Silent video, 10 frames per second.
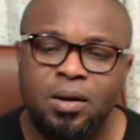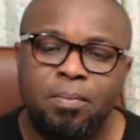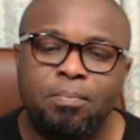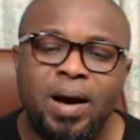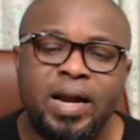
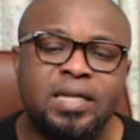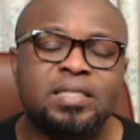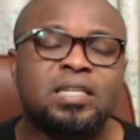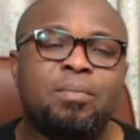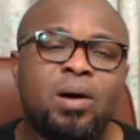Marriage
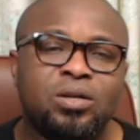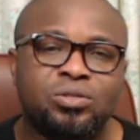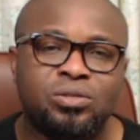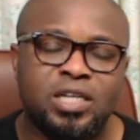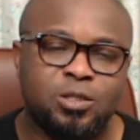is
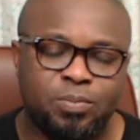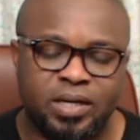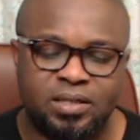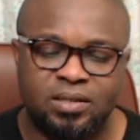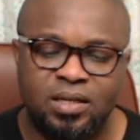about
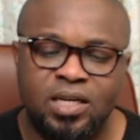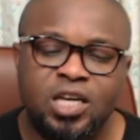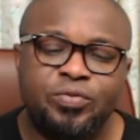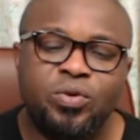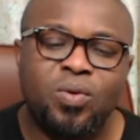respect.
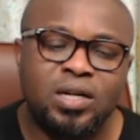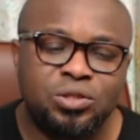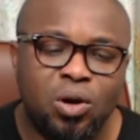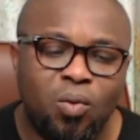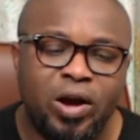If you want
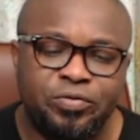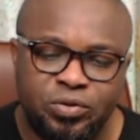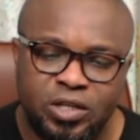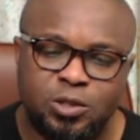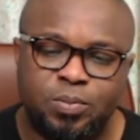your wife to
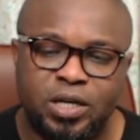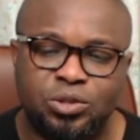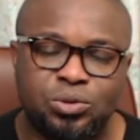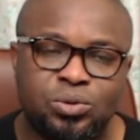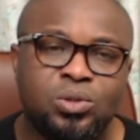
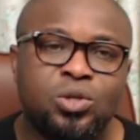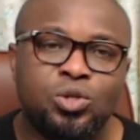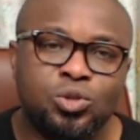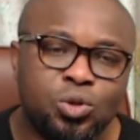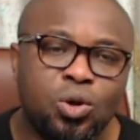respect you,
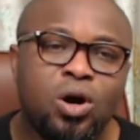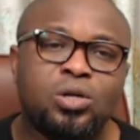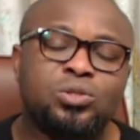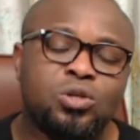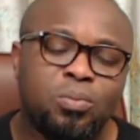you
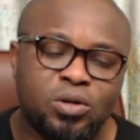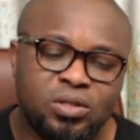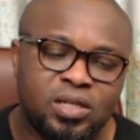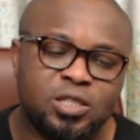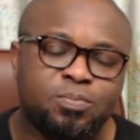also
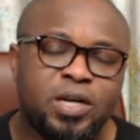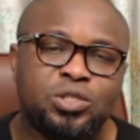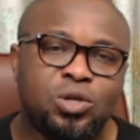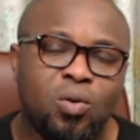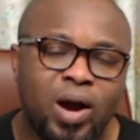must
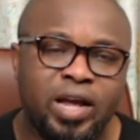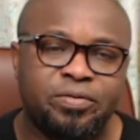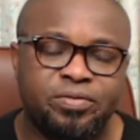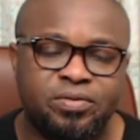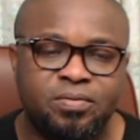respect your
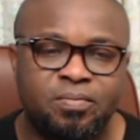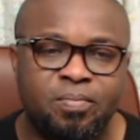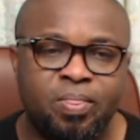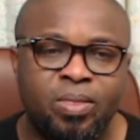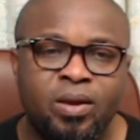wife.
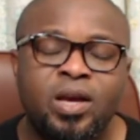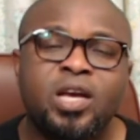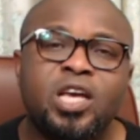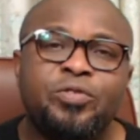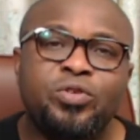
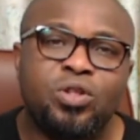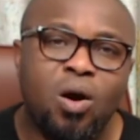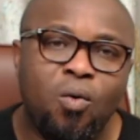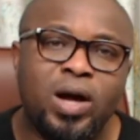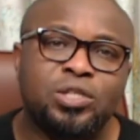If you
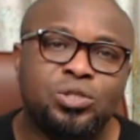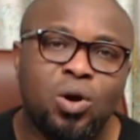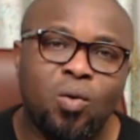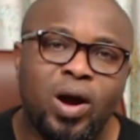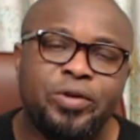don't want
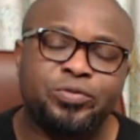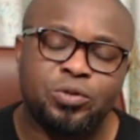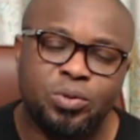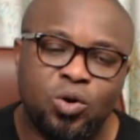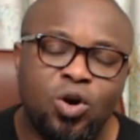your wife to
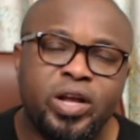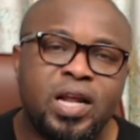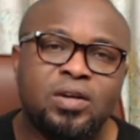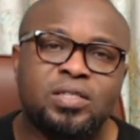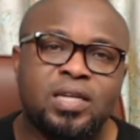be going
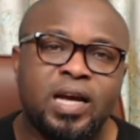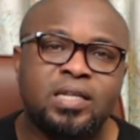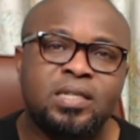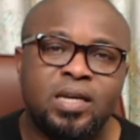outside